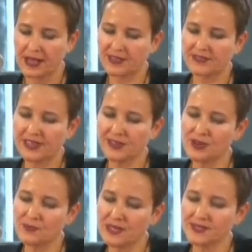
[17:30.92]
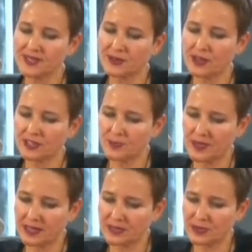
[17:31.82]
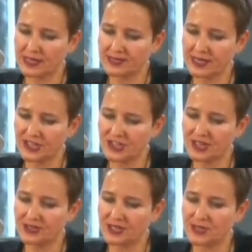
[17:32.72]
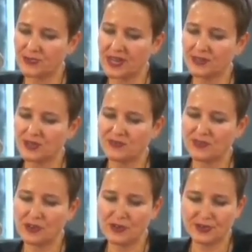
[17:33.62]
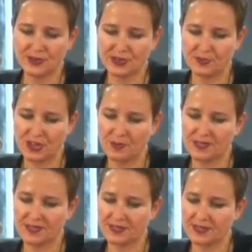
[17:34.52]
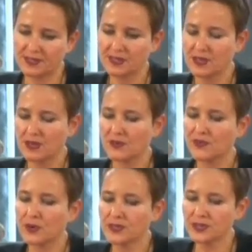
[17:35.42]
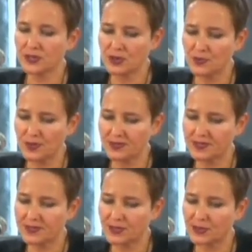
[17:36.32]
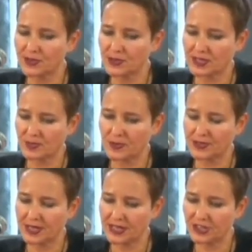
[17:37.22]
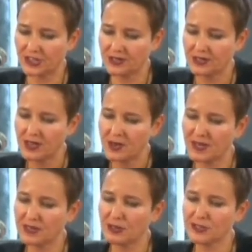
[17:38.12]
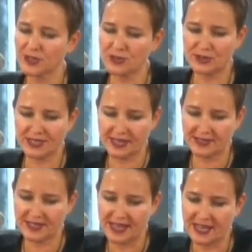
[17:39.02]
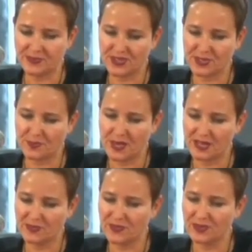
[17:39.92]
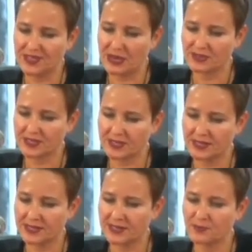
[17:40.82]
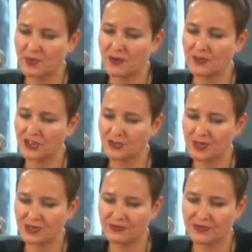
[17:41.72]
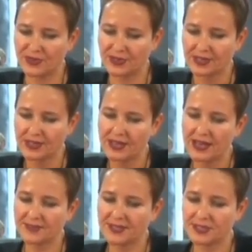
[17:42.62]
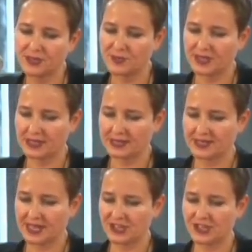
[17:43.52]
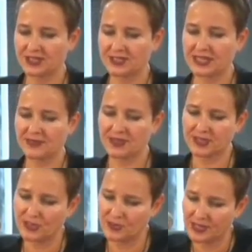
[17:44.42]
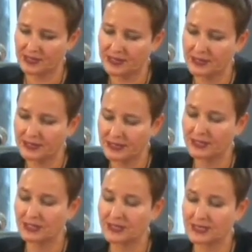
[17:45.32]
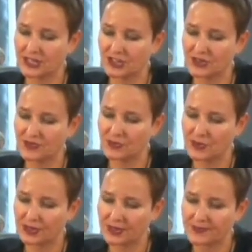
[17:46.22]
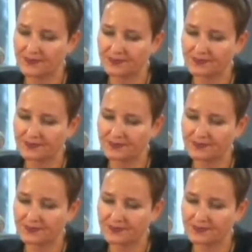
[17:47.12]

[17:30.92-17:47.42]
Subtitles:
And the vulnerability caused by casualization and the threat of long-term joblessness, of course, opens the door to exploitation, but it also goes hand in hand with the painful downskilling and impoverishment of work and the instrumentalization and self-instrumentalization of the worker.